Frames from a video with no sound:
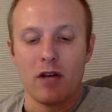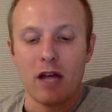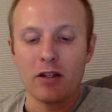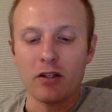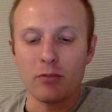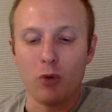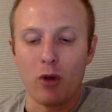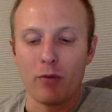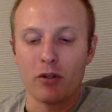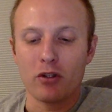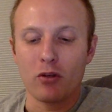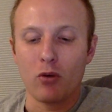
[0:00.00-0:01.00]
At this point,
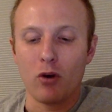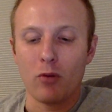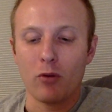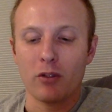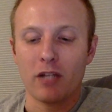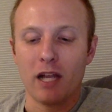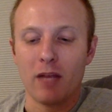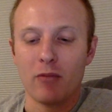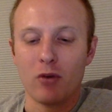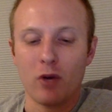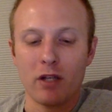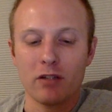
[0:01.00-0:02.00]
Mr. Wormwood came
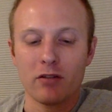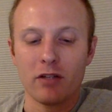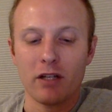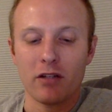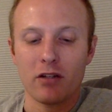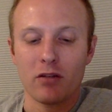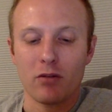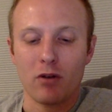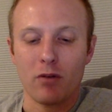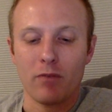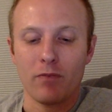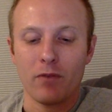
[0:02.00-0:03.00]
noisily into the
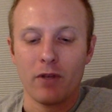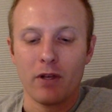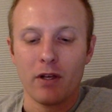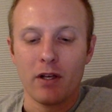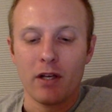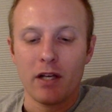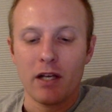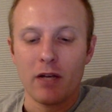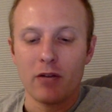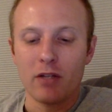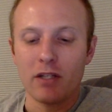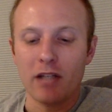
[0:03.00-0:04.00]
room. He
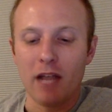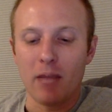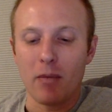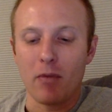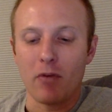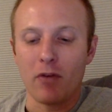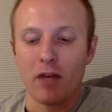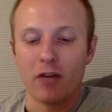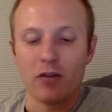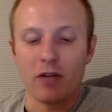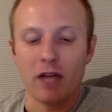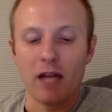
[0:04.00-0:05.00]
was incapable of
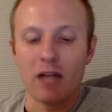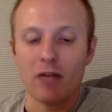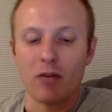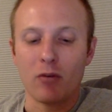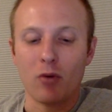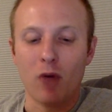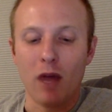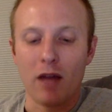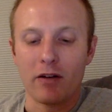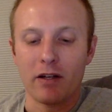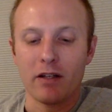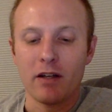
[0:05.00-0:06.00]
entering any room
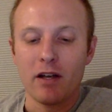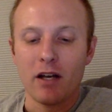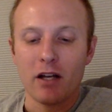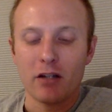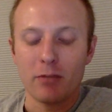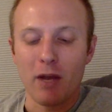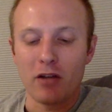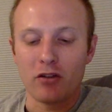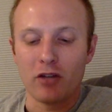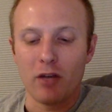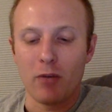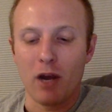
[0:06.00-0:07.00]
quietly,
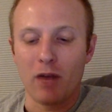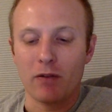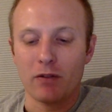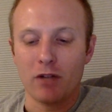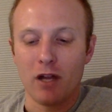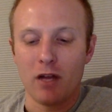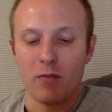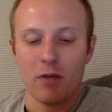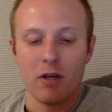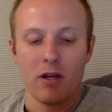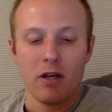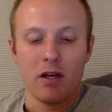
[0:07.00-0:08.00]
especially at breakfast time.
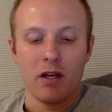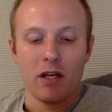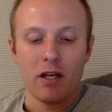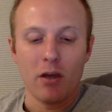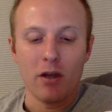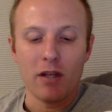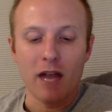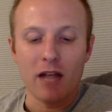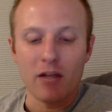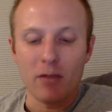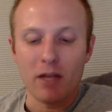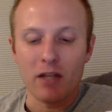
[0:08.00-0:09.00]
He always had
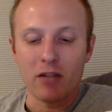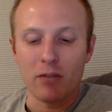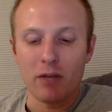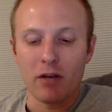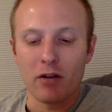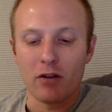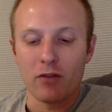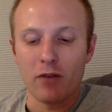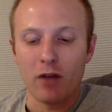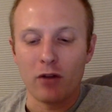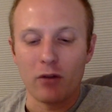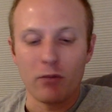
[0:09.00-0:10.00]
to make his appearance
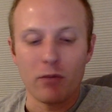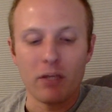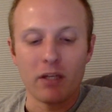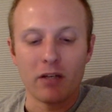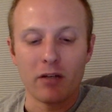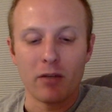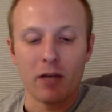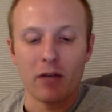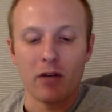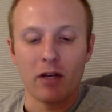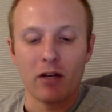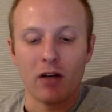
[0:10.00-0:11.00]
felt immediately by
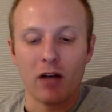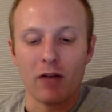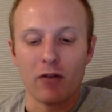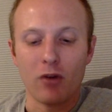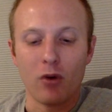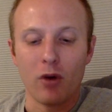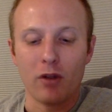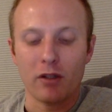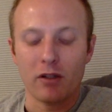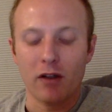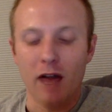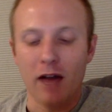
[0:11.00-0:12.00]
creating a lot of noise and
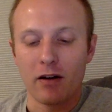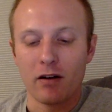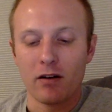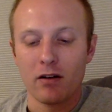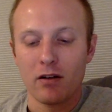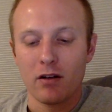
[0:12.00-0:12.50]
clatter.